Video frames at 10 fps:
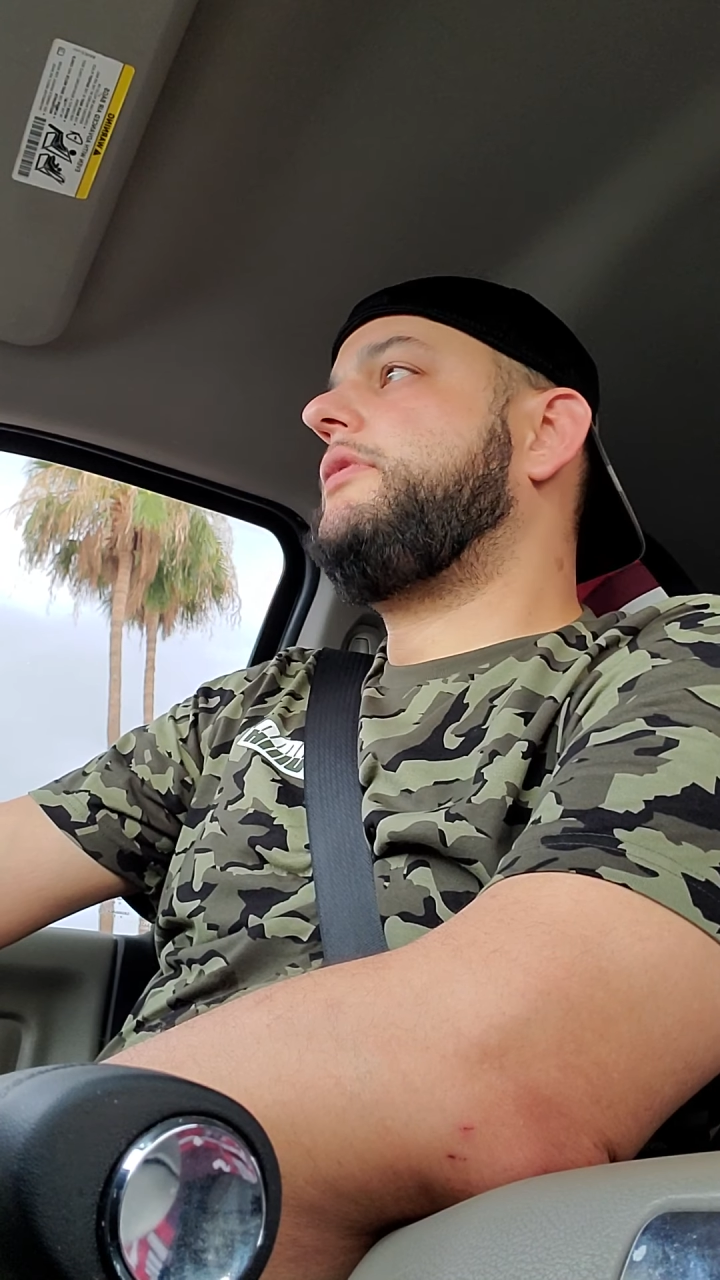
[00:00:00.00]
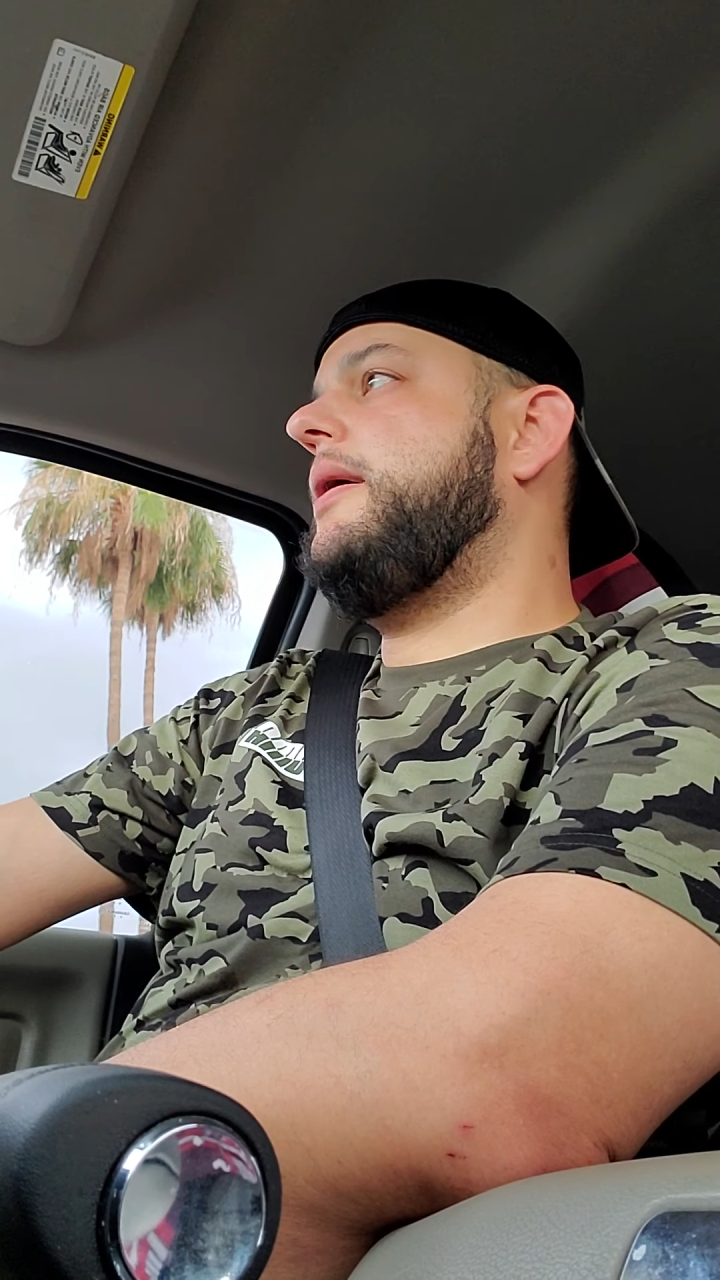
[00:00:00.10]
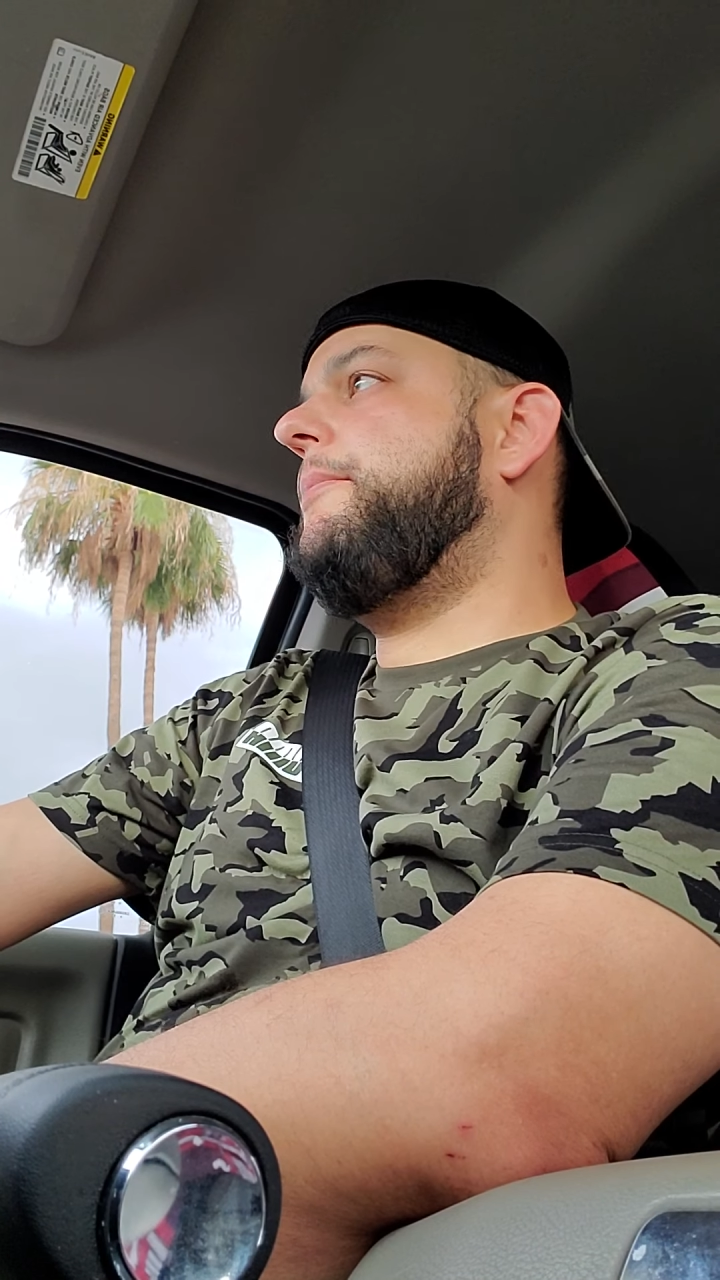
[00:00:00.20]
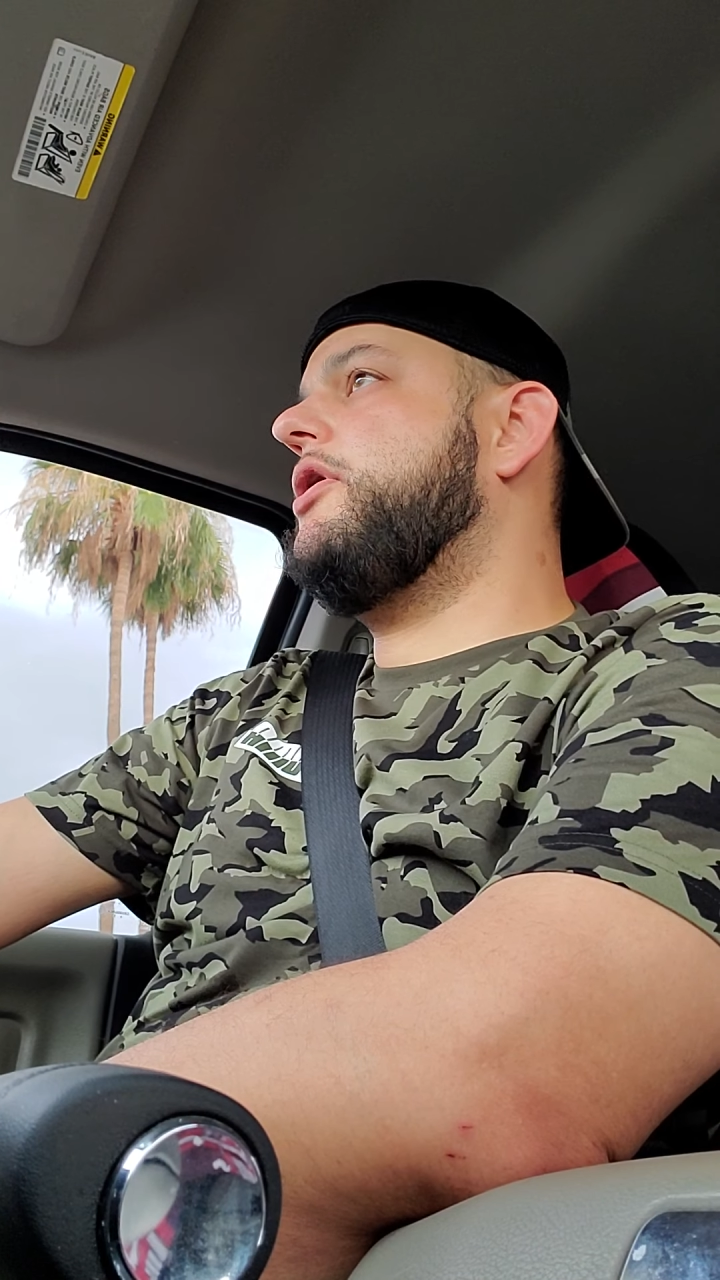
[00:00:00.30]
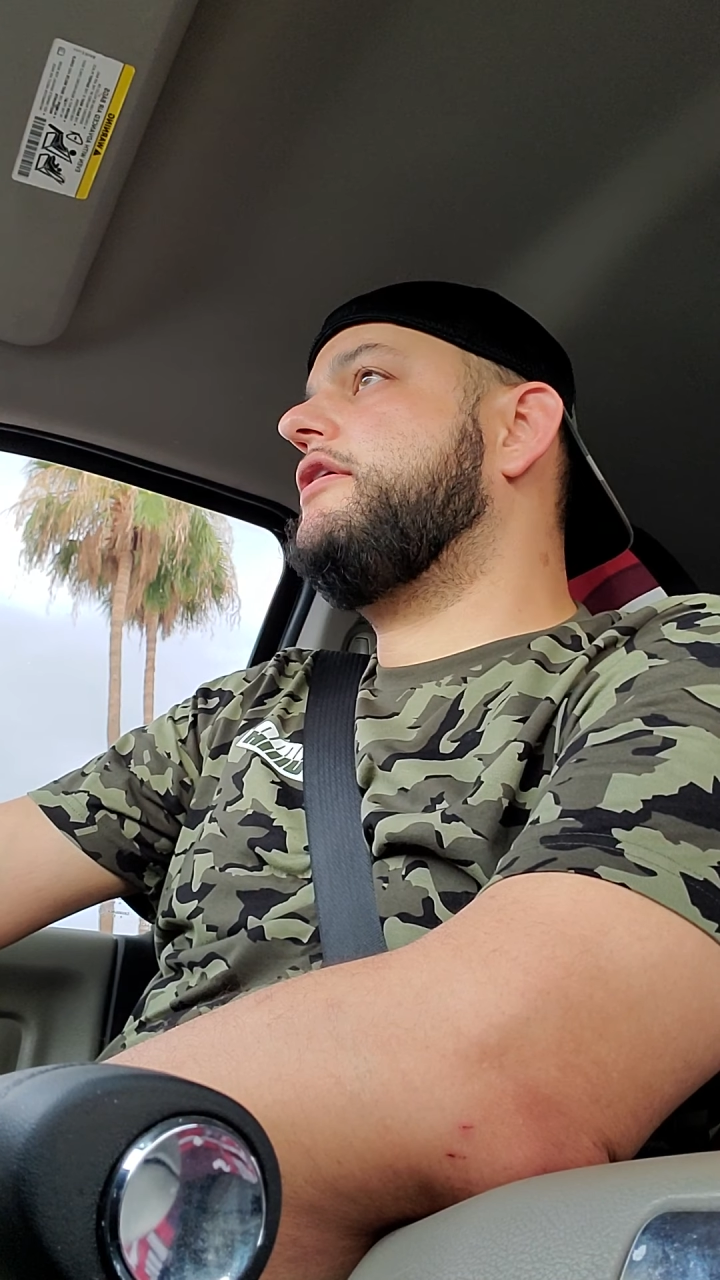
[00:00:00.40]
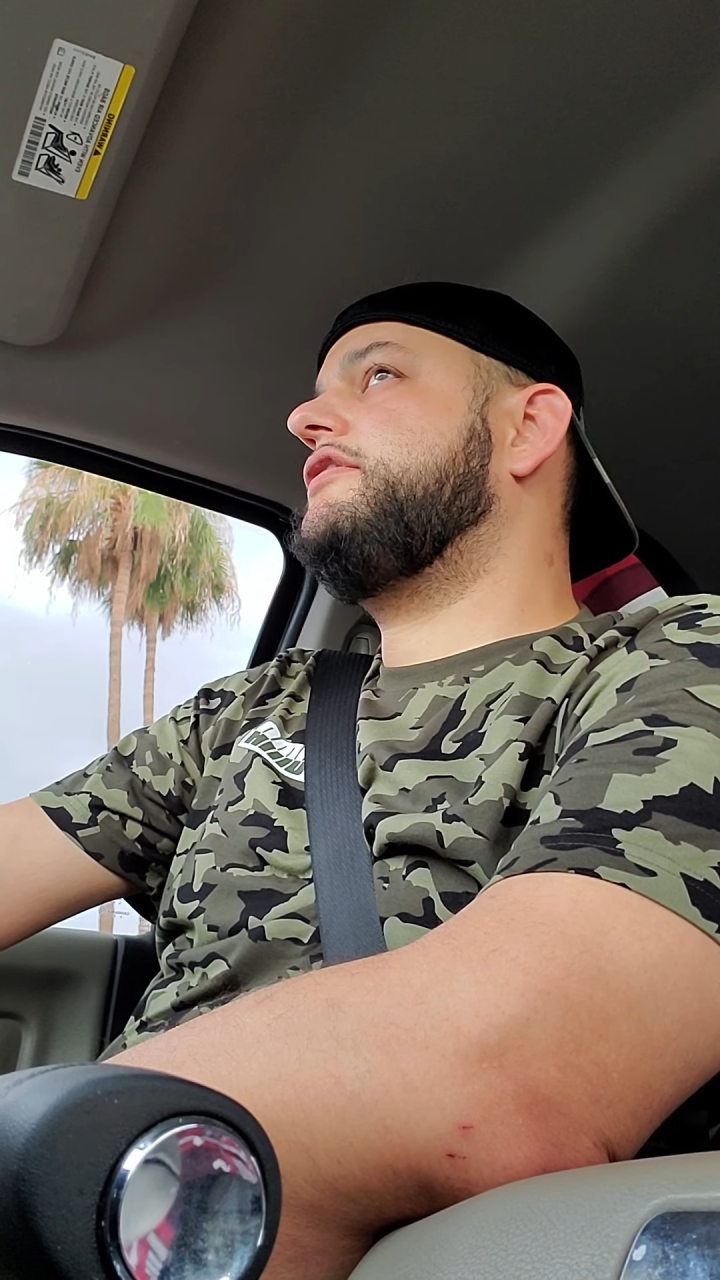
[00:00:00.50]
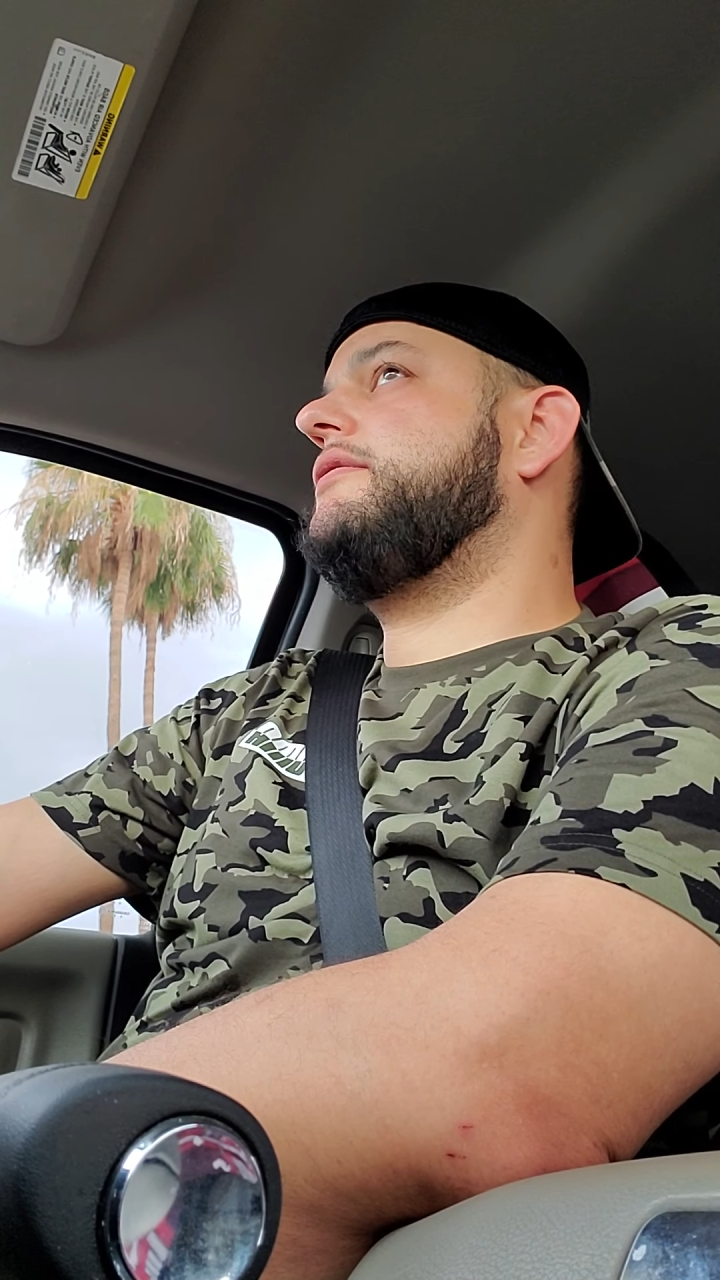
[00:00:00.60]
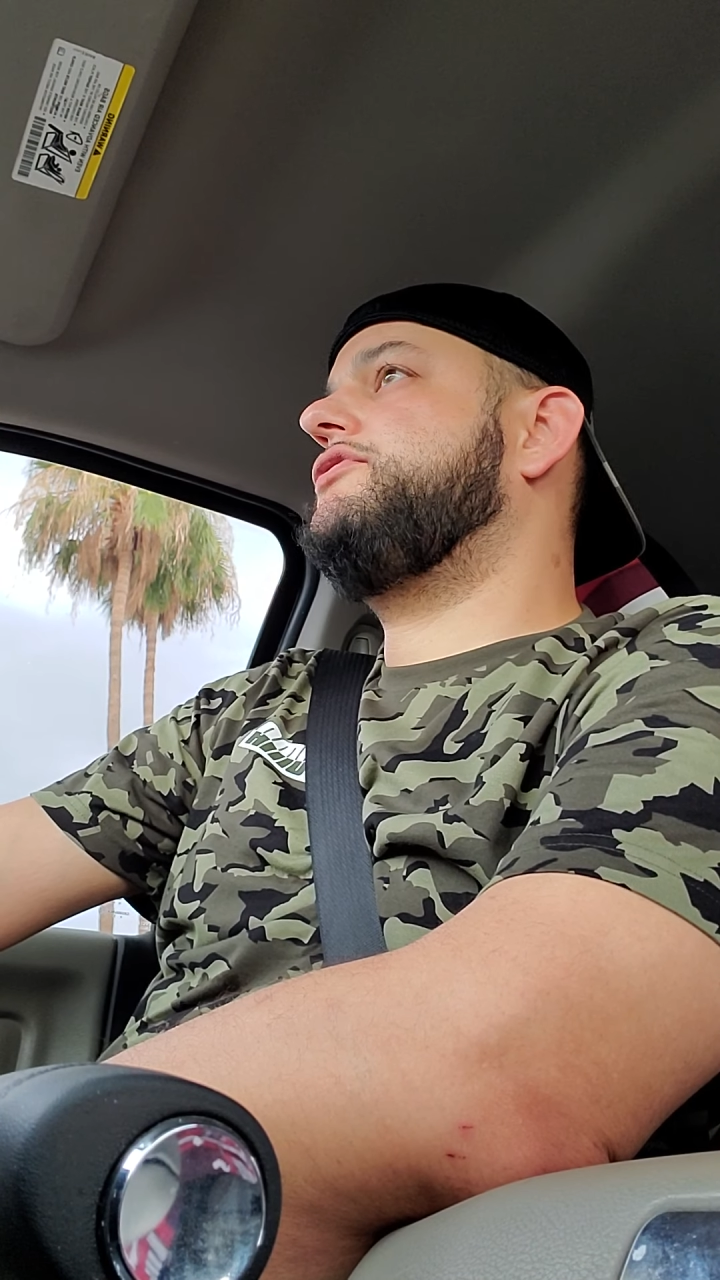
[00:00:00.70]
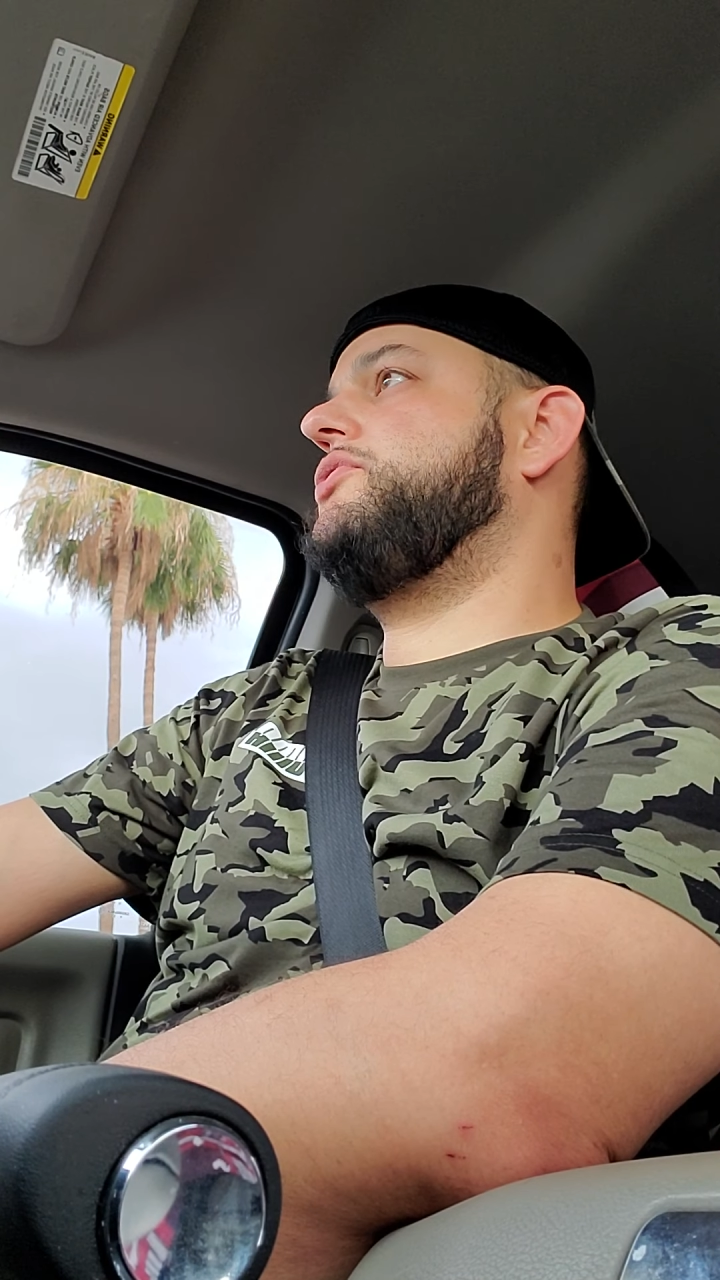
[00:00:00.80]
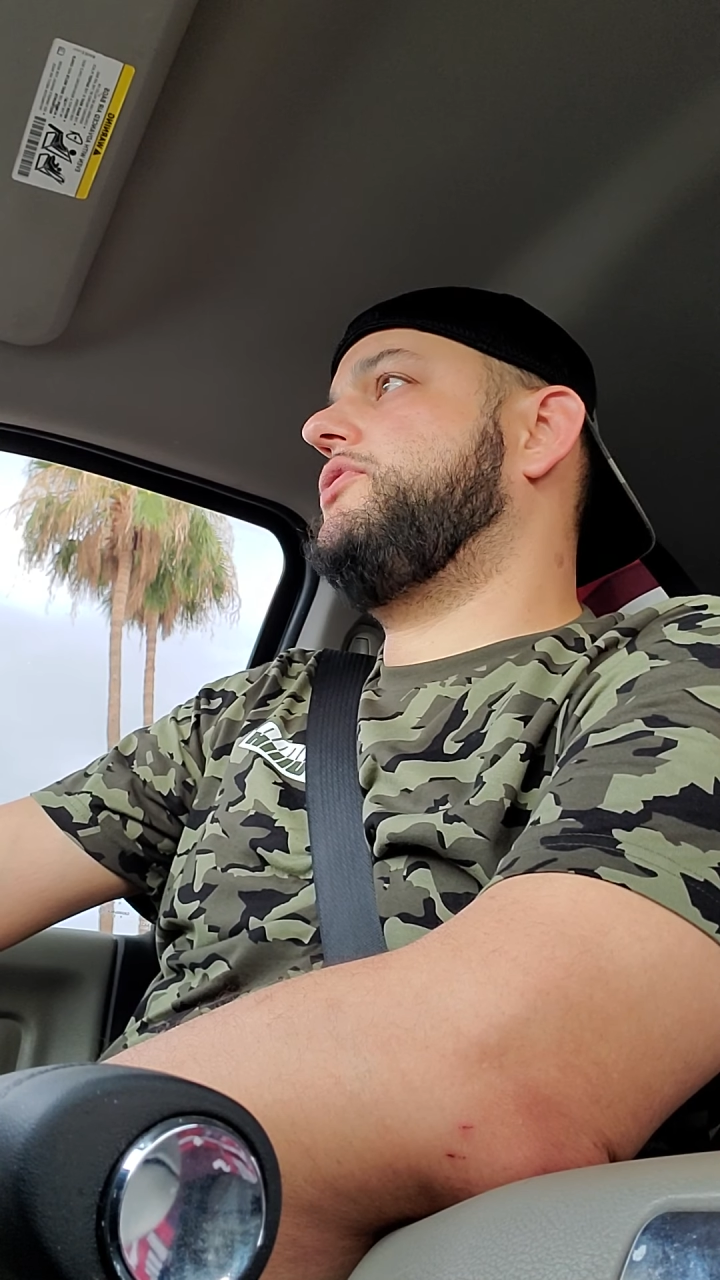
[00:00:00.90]
and put
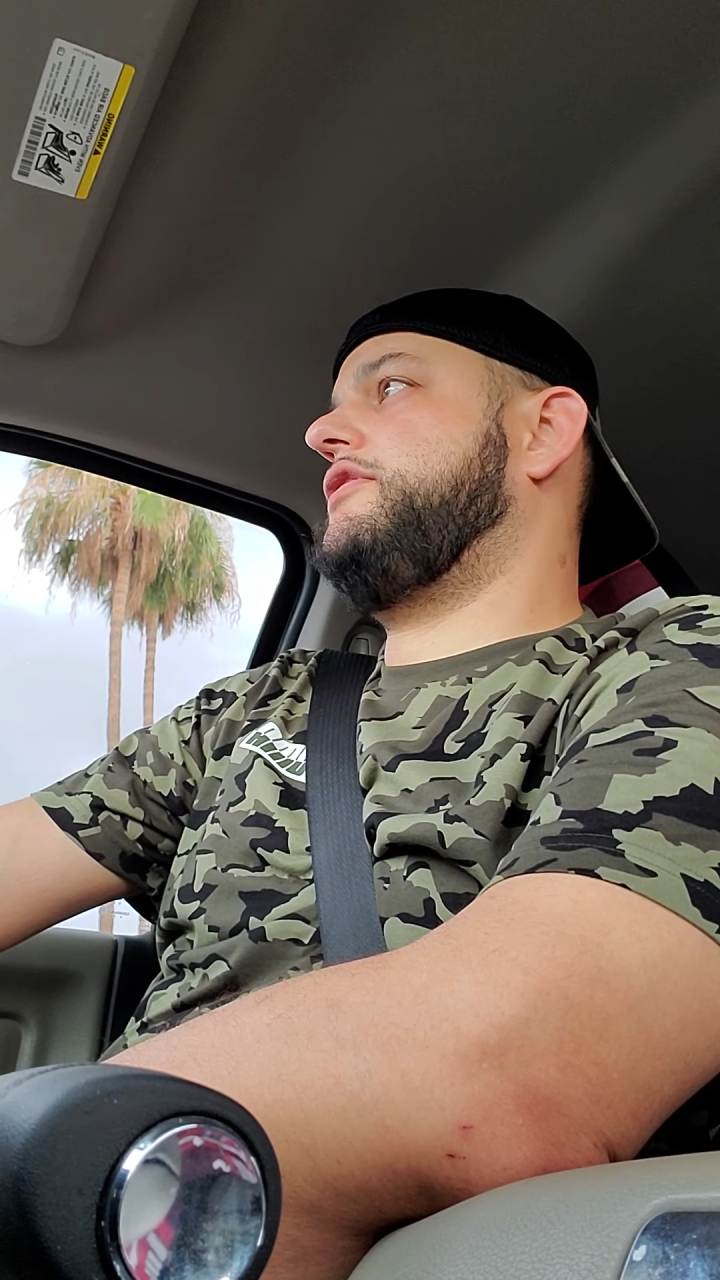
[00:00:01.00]
ourselves through